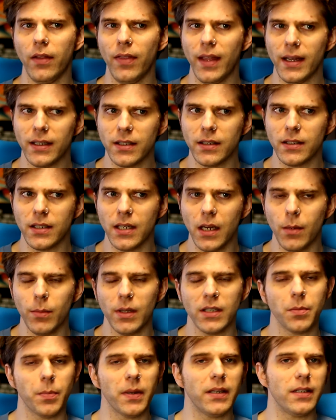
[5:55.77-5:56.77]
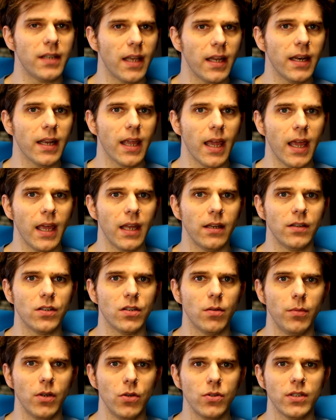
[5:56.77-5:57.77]
And that's a team that's been dedicated
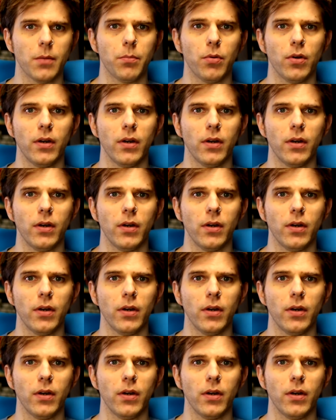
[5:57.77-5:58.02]
to music